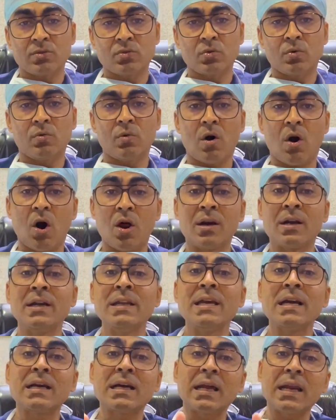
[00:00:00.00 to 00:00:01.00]
So
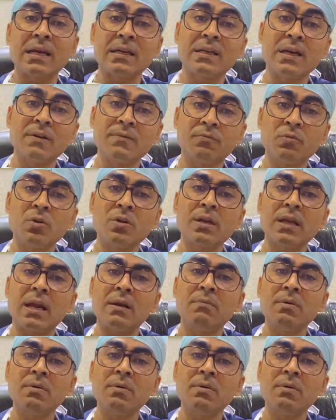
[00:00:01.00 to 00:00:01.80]
already a corrected foot can